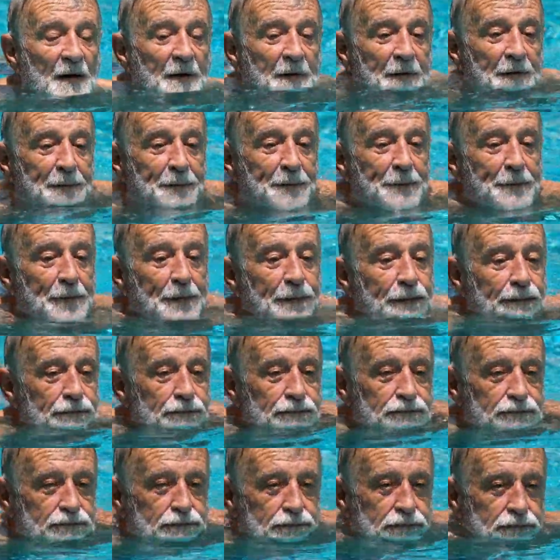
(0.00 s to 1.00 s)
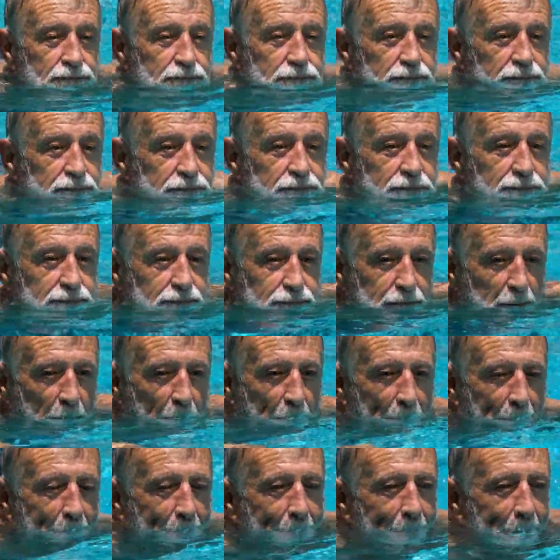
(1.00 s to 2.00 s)
can really help boost your blood's
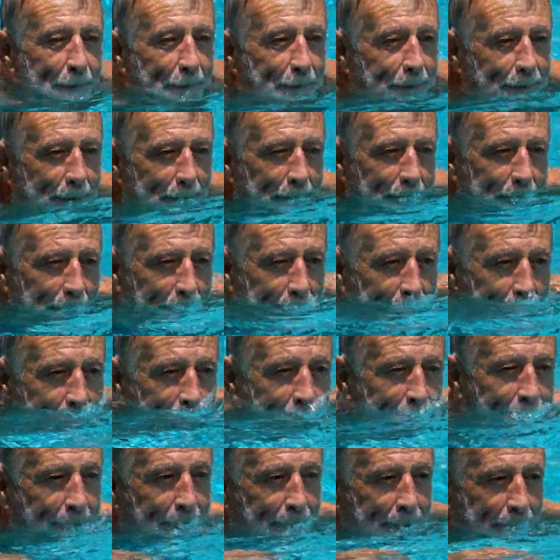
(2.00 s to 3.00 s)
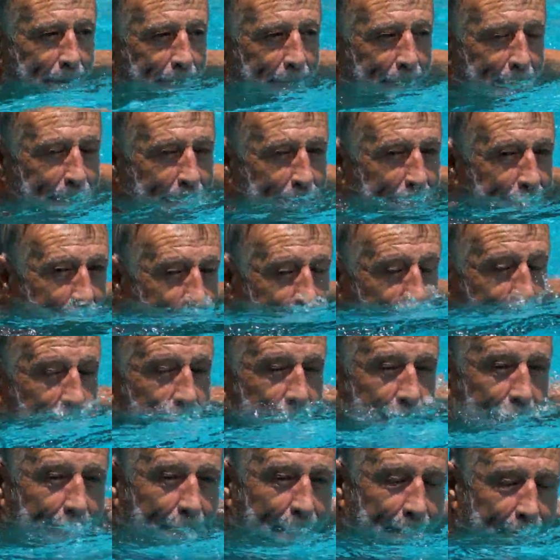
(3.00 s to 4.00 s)
oxygen levels and keep you healthy.
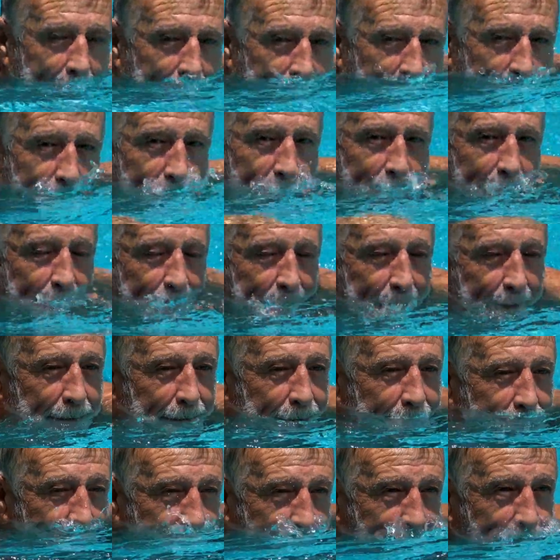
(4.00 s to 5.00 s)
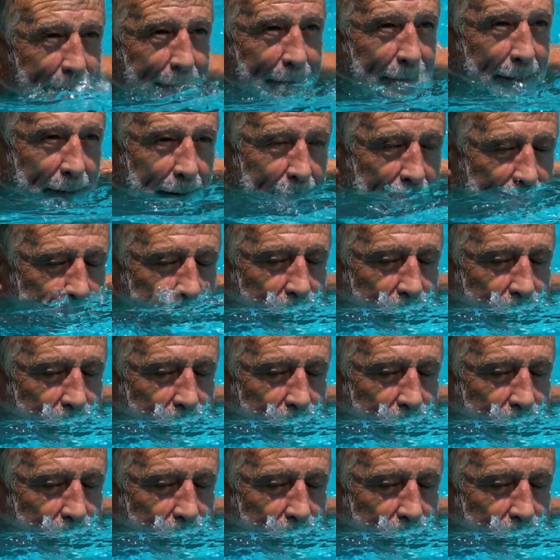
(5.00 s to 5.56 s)
6.